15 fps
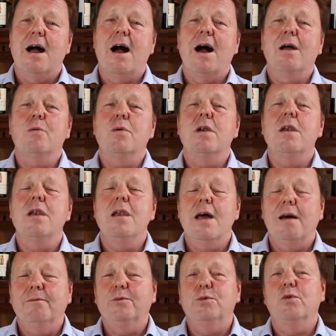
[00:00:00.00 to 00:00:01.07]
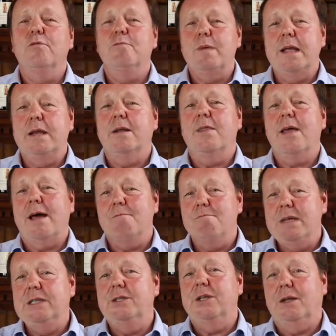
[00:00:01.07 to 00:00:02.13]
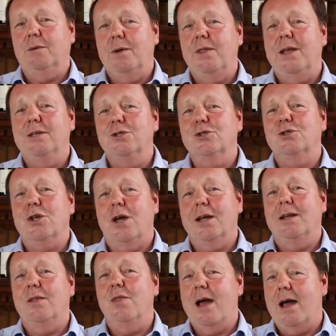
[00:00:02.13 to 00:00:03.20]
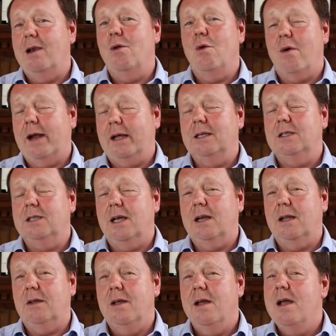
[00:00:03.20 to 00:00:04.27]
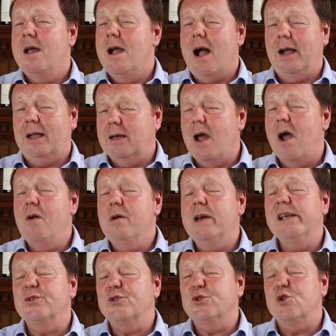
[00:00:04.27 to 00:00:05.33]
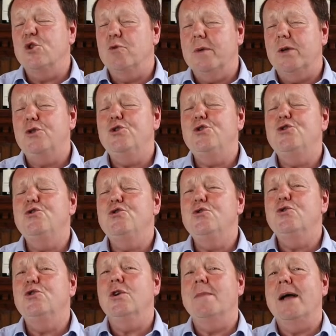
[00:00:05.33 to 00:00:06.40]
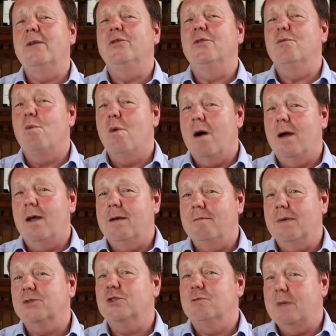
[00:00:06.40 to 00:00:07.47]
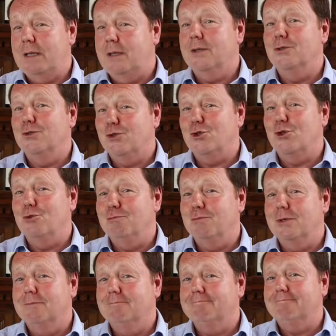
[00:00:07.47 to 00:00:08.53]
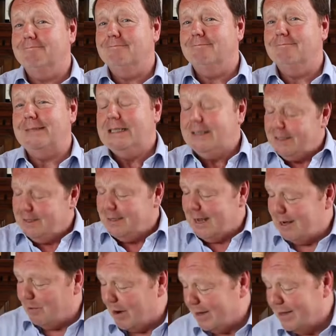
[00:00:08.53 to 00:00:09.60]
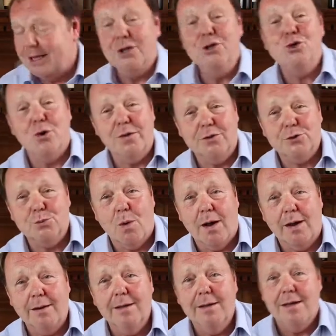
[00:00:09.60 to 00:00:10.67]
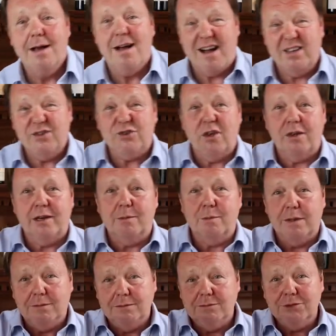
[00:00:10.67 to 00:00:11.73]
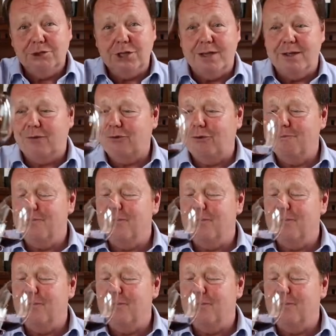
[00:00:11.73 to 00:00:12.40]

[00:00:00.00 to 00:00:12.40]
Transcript: I would love to have been at that meeting when they decided that law, I can tell you. I can only assume a huge amount of wine must have been consumed. Anyway, enjoy this wine. I certainly will. Cheers.